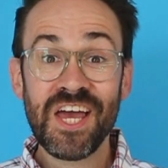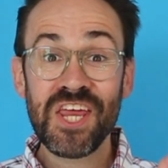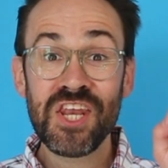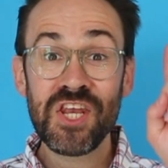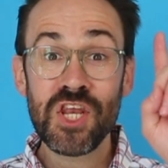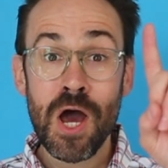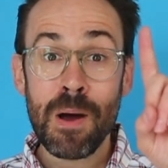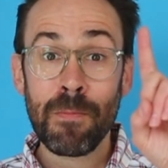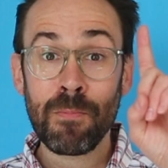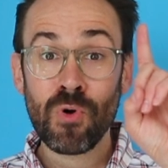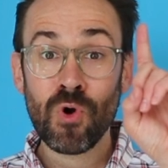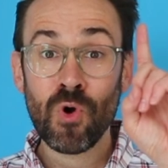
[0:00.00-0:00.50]

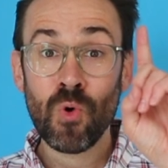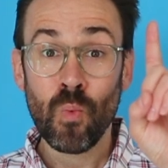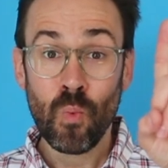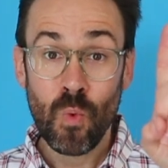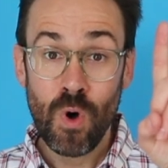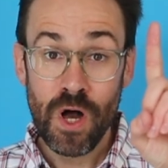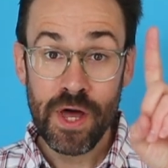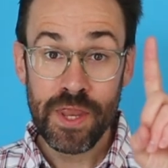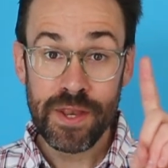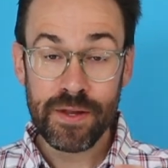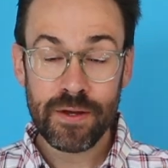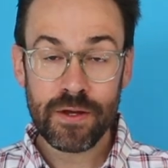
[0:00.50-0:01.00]
Number
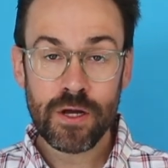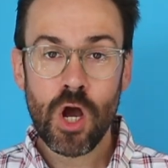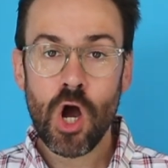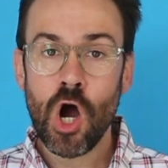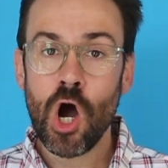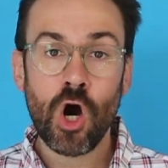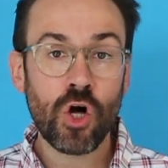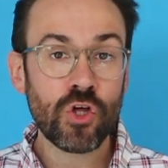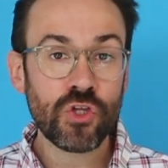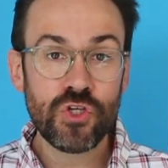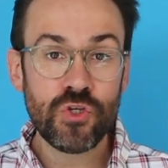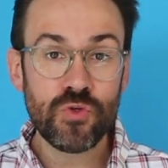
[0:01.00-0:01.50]
1.
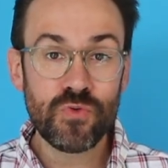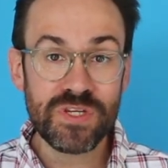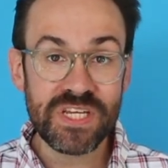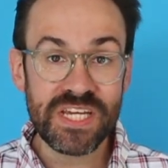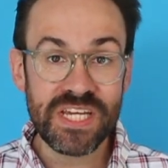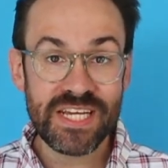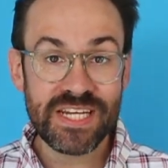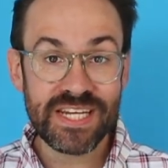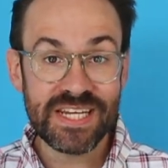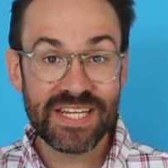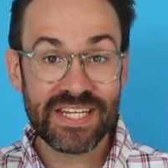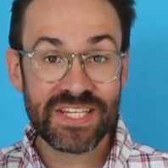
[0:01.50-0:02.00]
All you
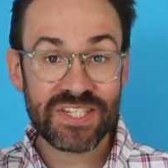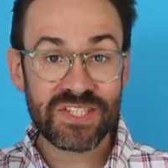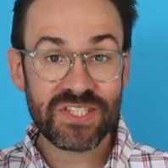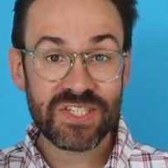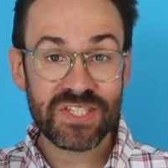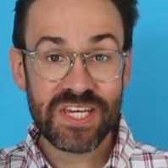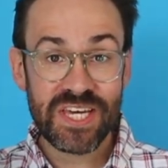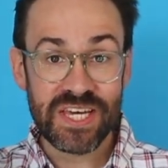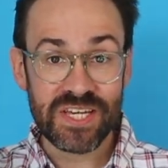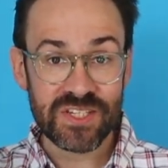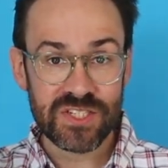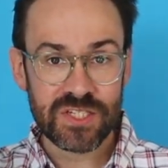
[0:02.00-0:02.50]
need is
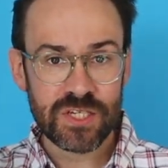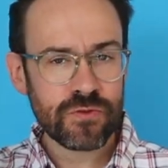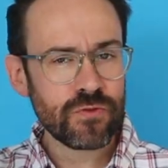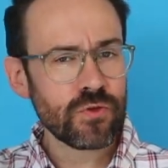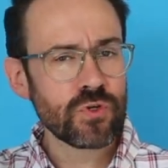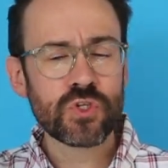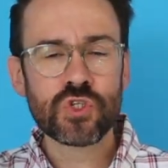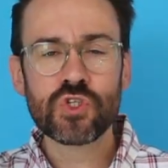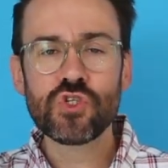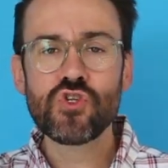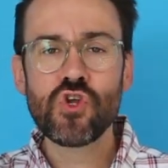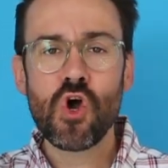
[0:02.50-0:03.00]
this. There's
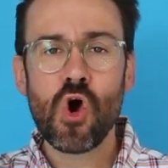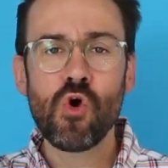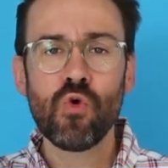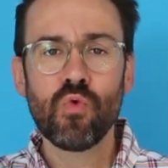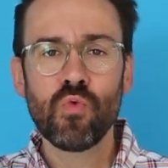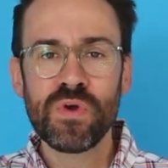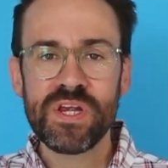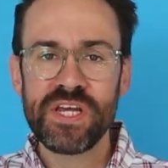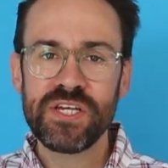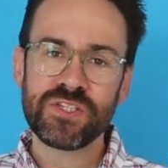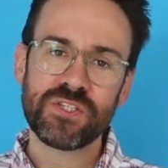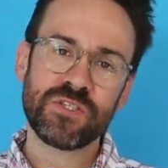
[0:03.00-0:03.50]
no
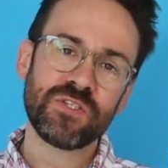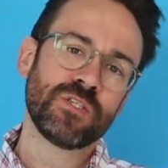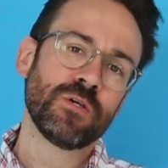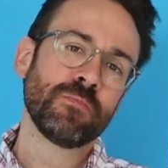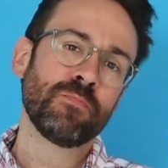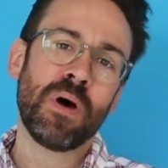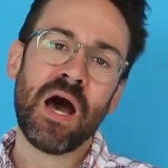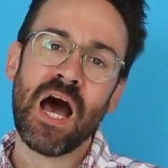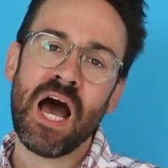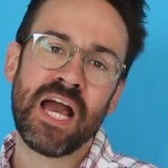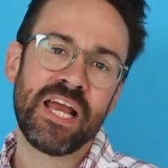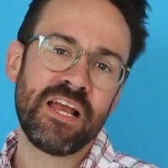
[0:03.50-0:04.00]
reason to
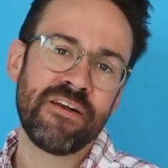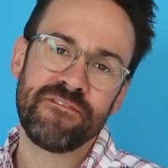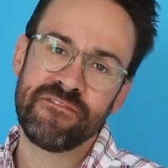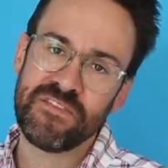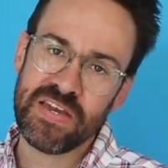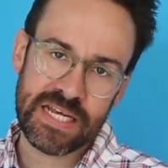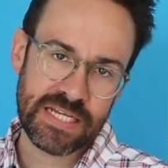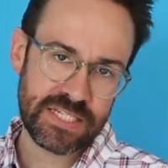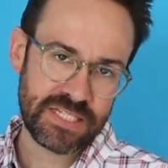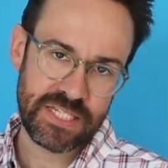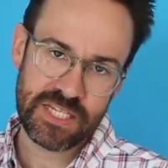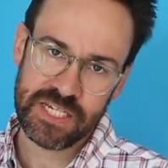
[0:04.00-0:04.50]
buy a
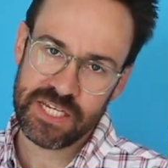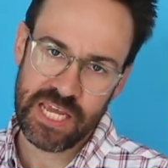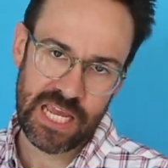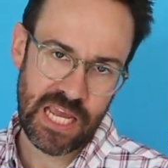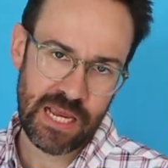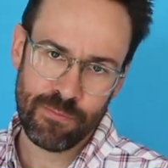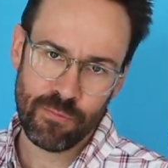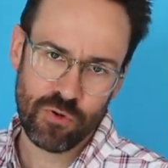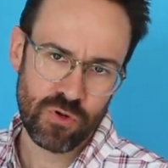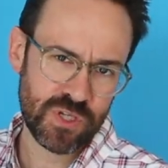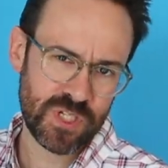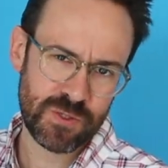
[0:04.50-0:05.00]
fancy
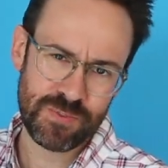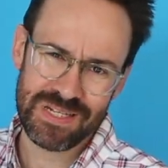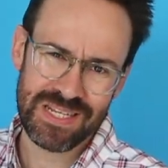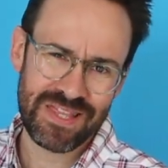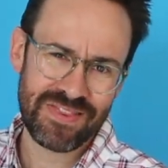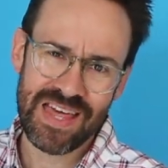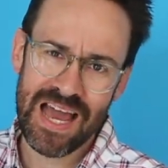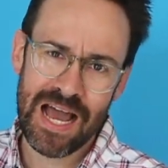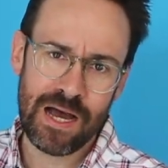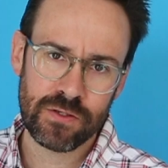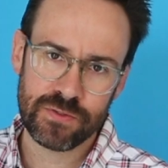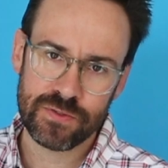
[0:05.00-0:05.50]
camera or spend
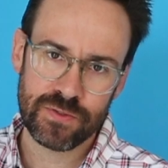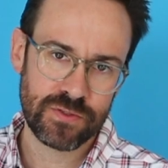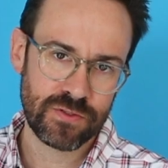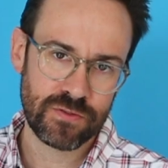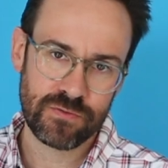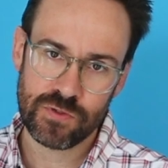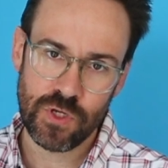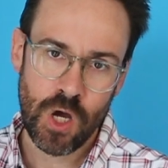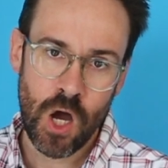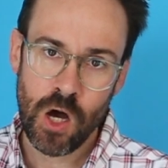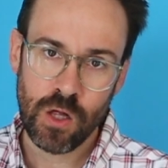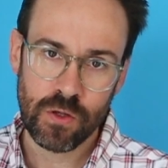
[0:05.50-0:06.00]
thousands of
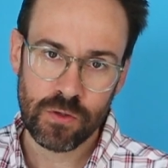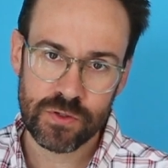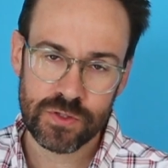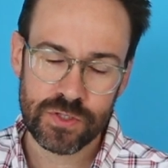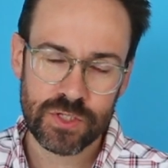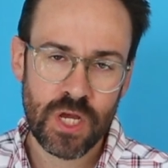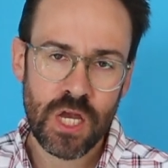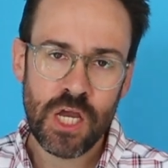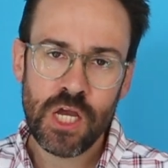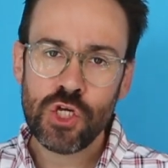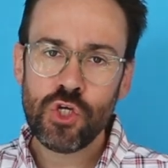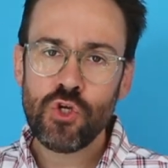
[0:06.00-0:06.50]
dollars.
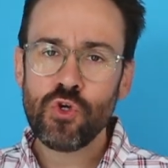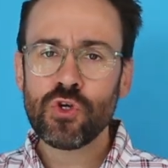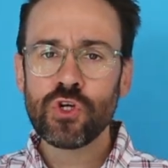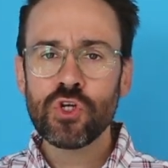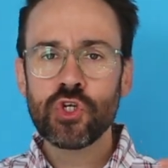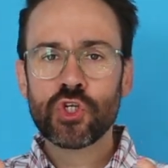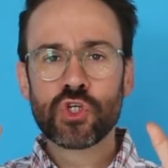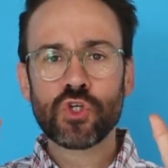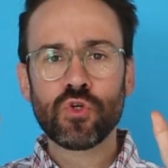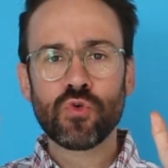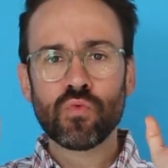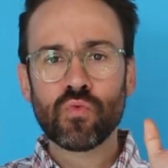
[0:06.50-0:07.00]
You can
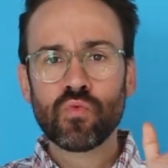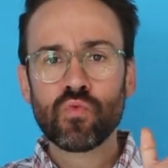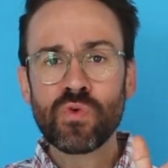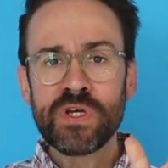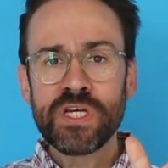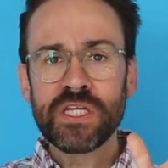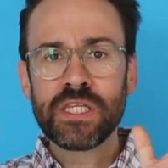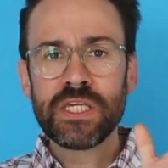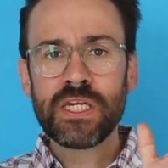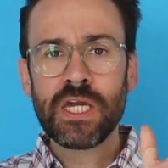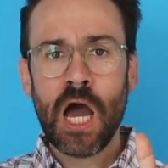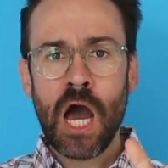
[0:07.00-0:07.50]
shoot
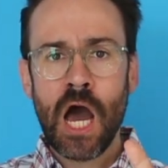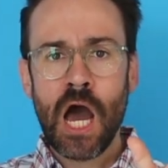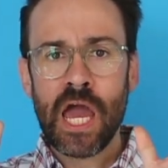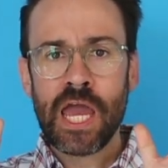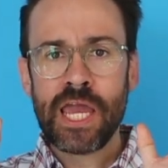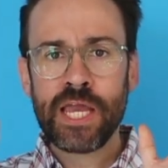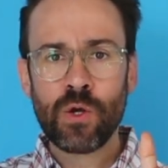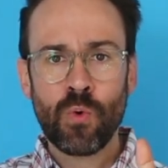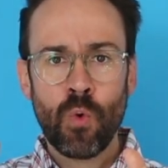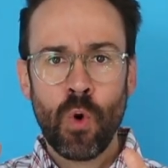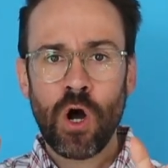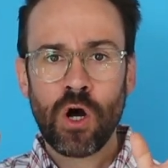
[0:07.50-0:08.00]
really high
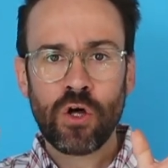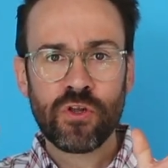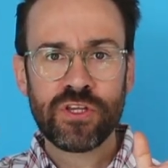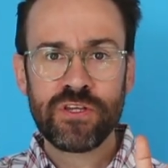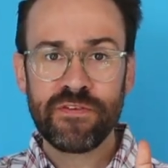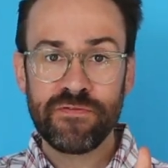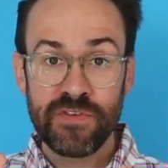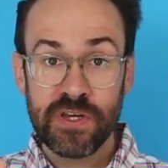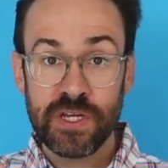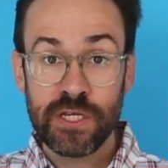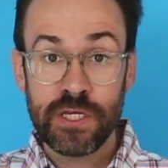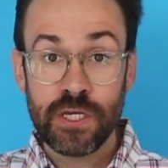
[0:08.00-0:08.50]
quality
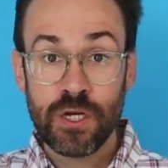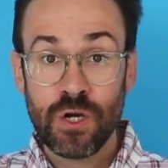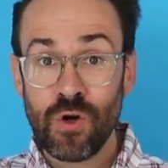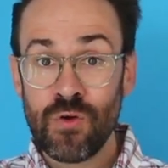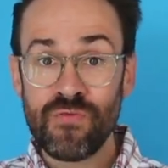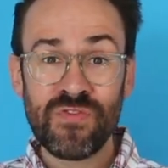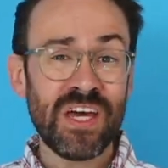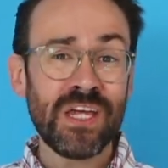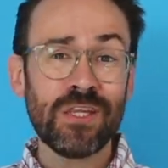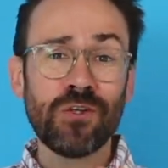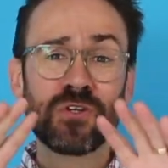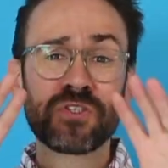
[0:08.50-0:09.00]
video
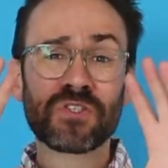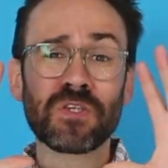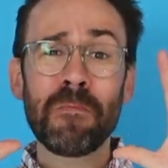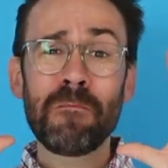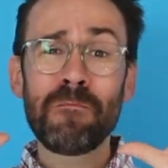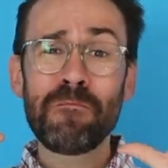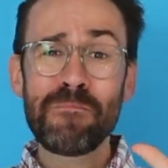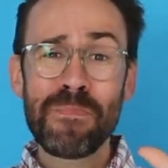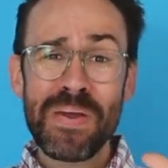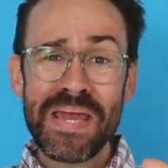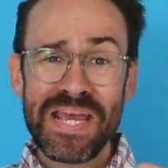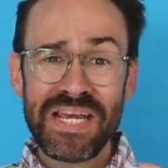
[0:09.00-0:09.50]
that looks
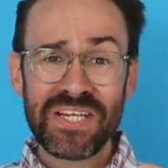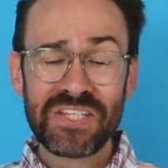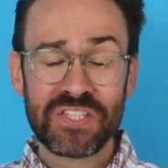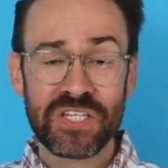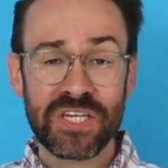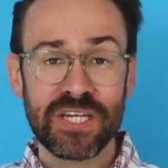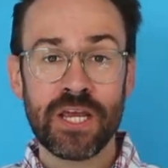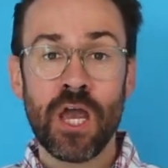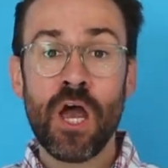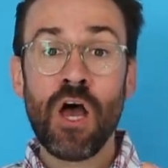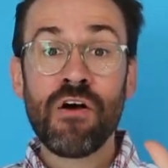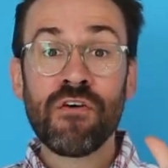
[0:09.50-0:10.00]

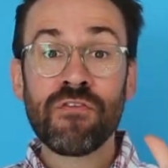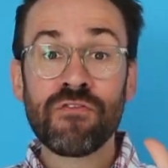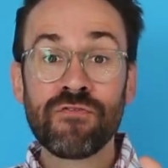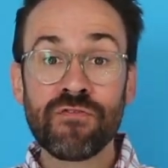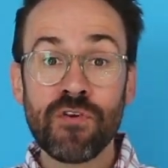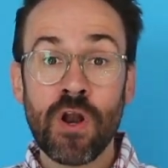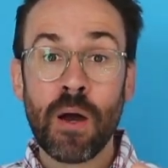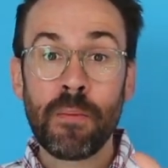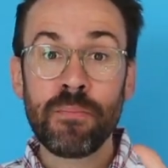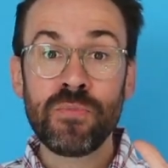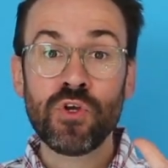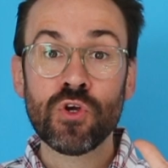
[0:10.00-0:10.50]
amazing
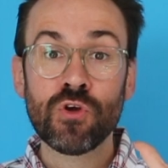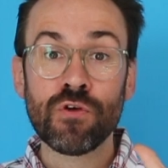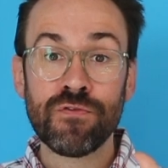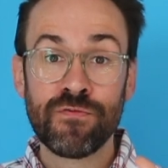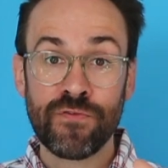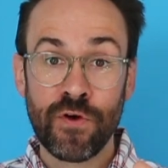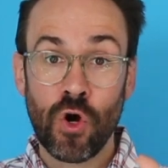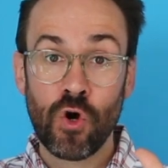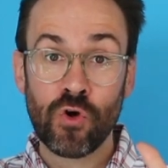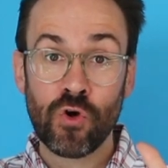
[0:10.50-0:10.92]
from your phone